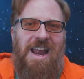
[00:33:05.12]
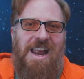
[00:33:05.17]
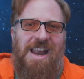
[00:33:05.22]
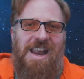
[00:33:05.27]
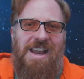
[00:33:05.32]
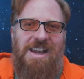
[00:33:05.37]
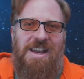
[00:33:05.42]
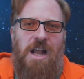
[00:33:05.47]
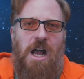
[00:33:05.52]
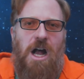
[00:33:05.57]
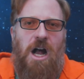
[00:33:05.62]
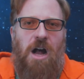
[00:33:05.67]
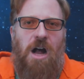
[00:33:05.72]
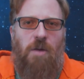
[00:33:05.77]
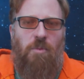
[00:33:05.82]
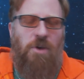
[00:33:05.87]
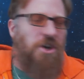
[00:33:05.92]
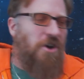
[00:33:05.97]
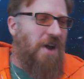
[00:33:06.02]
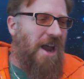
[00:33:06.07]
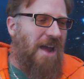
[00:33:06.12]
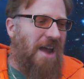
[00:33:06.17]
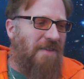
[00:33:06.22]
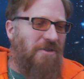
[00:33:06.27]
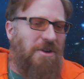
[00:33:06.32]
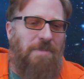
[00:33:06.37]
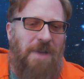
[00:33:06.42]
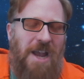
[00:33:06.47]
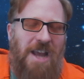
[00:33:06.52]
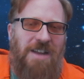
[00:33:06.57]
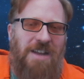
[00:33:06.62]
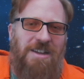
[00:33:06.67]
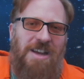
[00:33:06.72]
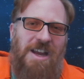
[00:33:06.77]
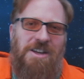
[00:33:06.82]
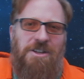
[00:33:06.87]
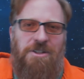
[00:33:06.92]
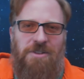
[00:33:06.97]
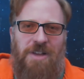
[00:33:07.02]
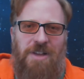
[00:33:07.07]
And when you're having a bad
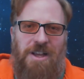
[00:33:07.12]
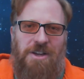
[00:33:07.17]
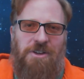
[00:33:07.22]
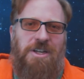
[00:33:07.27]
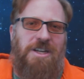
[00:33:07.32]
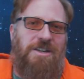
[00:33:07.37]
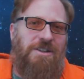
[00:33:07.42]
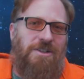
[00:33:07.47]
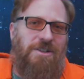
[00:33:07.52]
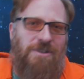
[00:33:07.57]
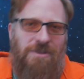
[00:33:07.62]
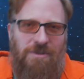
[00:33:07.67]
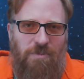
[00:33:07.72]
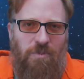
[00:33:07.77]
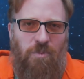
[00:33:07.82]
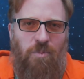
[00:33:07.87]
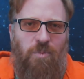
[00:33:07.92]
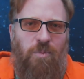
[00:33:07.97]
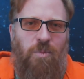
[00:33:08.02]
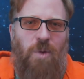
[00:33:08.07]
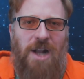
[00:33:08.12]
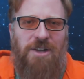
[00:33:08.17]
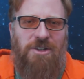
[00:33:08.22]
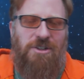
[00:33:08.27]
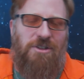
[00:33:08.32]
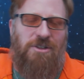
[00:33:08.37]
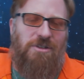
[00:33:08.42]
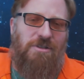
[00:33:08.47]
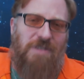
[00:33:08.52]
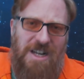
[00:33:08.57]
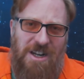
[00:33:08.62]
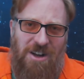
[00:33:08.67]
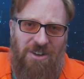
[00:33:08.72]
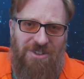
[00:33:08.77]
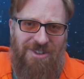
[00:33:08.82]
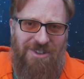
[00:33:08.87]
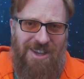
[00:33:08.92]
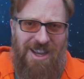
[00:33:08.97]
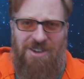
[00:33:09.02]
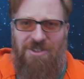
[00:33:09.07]
day and you let your kid just watch a screen
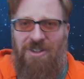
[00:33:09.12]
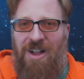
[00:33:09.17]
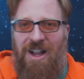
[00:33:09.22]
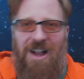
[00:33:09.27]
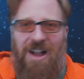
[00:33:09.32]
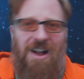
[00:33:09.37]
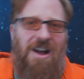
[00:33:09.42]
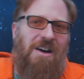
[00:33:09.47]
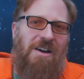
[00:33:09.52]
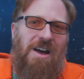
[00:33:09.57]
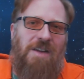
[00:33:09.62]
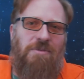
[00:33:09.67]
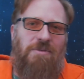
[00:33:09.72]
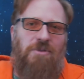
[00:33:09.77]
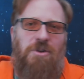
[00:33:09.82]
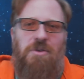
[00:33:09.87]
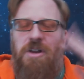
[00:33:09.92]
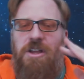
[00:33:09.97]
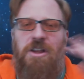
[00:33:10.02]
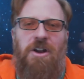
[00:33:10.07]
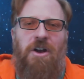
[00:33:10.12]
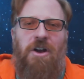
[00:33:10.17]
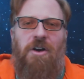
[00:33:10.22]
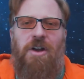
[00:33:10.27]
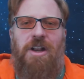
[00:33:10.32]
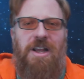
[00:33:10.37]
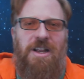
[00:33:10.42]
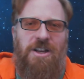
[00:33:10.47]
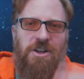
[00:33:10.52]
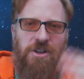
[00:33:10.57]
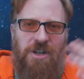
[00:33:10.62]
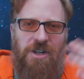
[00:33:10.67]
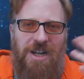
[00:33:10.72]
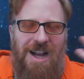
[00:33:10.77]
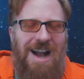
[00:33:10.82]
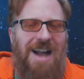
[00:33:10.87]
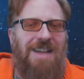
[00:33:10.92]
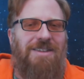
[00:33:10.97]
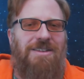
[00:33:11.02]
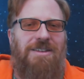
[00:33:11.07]
all day, you're like, and you're
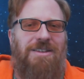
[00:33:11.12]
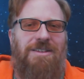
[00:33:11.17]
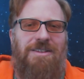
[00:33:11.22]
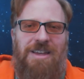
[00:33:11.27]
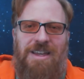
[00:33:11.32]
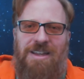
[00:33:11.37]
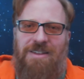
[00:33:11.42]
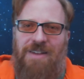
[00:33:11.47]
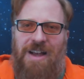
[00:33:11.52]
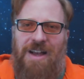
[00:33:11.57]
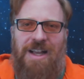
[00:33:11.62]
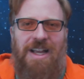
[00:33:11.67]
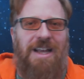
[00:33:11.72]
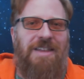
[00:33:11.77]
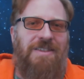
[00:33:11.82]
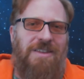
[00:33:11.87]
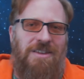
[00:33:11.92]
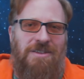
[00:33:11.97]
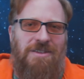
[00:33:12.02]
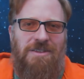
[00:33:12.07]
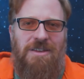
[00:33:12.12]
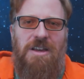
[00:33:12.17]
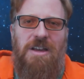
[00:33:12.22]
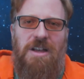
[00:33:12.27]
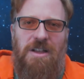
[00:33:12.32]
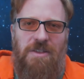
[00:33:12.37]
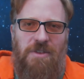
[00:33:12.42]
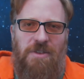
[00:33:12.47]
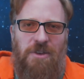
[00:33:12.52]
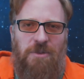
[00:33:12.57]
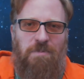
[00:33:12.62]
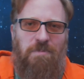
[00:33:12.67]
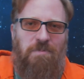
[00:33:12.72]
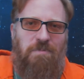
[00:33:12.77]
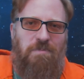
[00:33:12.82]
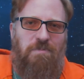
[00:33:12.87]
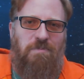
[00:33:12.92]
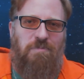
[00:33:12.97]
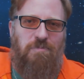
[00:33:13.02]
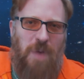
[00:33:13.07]
constantly like this
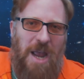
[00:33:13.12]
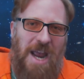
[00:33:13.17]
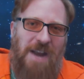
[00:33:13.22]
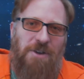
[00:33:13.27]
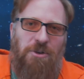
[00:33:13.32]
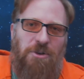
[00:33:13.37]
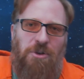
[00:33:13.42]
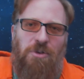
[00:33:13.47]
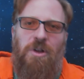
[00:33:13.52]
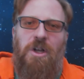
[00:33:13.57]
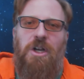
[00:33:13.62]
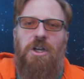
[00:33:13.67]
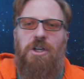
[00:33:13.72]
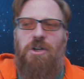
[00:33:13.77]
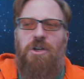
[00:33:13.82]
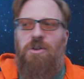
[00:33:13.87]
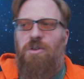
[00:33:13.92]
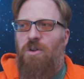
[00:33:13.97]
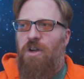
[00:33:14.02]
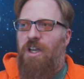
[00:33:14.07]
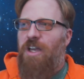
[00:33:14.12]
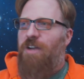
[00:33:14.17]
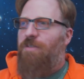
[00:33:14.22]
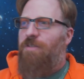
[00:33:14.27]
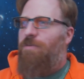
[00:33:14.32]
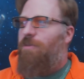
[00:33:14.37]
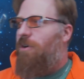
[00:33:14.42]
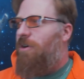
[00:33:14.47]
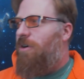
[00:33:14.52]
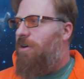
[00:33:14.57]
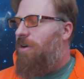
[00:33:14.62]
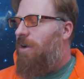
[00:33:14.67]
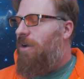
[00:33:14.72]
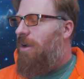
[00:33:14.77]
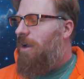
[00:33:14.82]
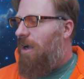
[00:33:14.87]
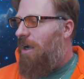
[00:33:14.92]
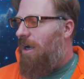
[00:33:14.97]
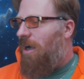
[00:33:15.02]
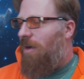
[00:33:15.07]
battle. You're looking for,